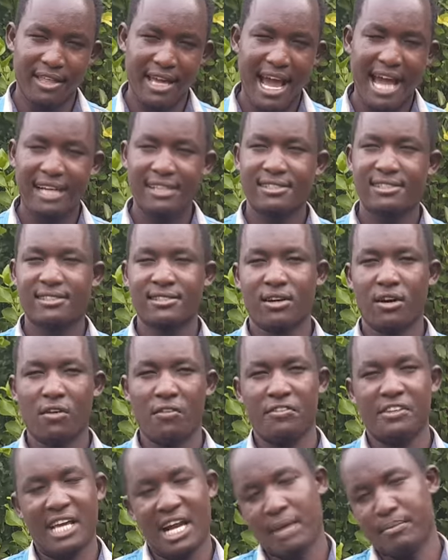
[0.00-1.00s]
the hands
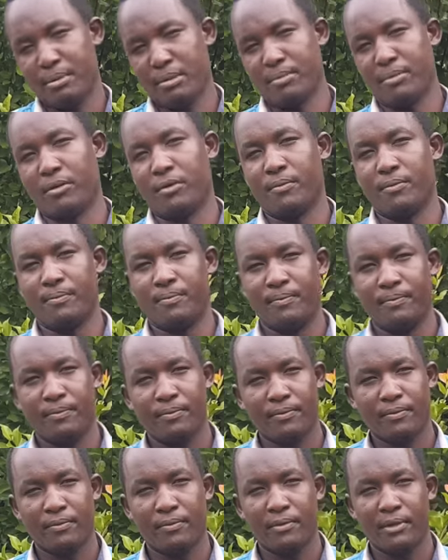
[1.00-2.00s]
of young people.
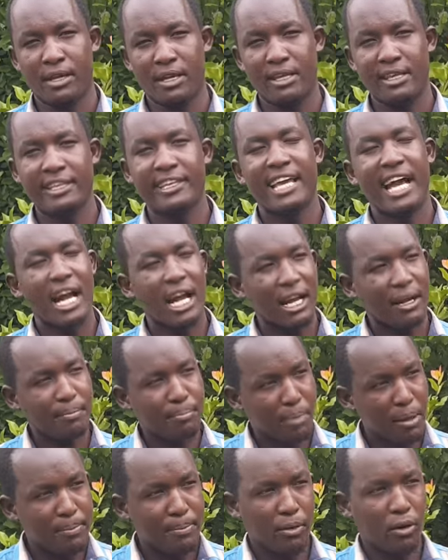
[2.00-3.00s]
Young
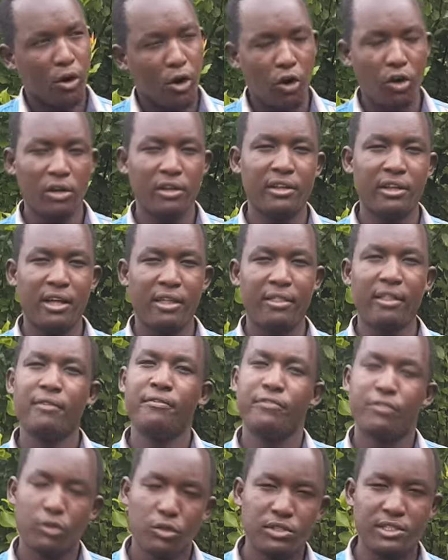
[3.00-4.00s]
people hold the
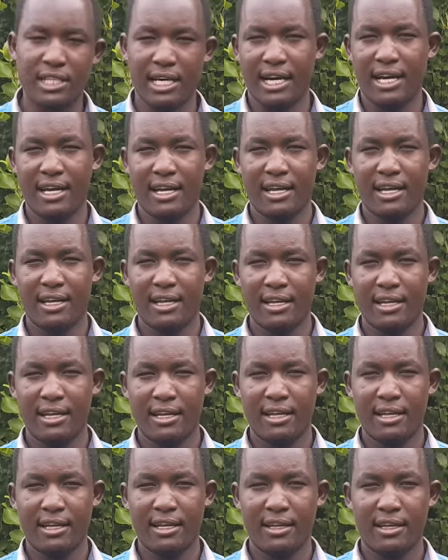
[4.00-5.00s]
future
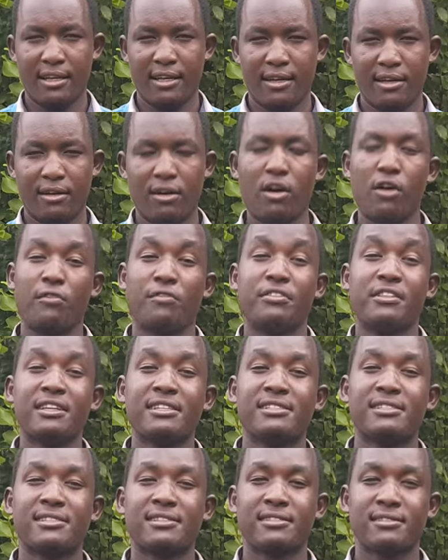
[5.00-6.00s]
of
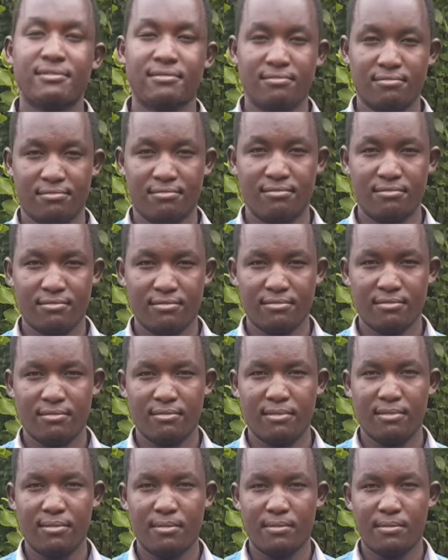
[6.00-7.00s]
this
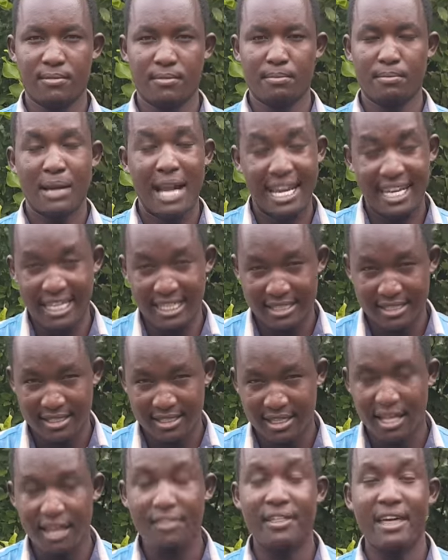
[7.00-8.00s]
planet
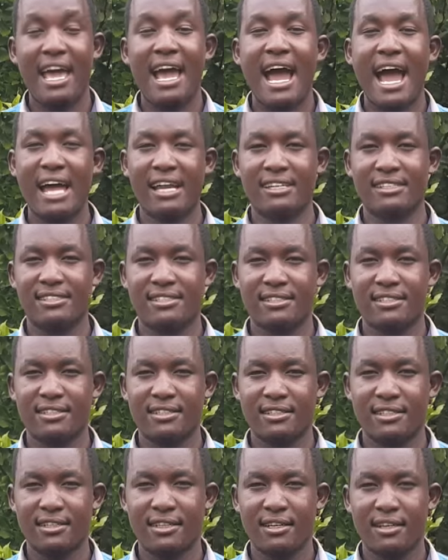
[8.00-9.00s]
in their hands.
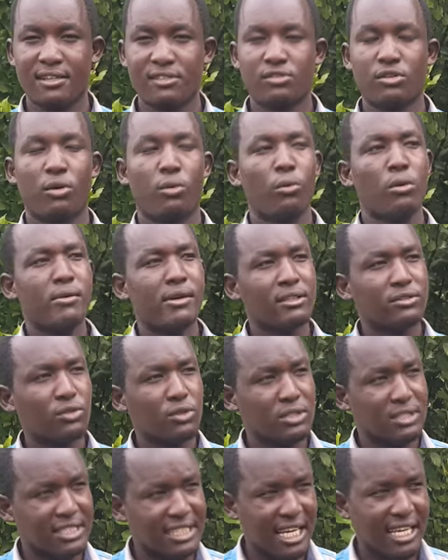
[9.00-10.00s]
So we want
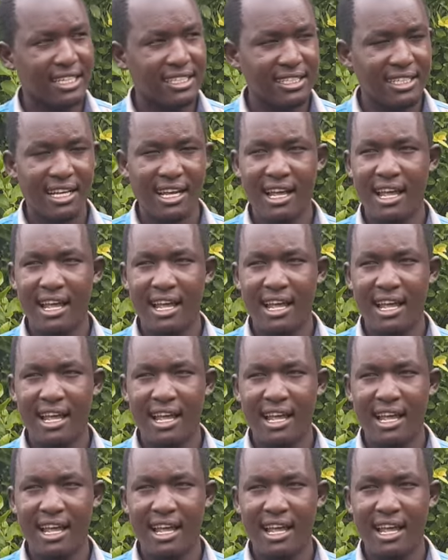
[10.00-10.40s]
to change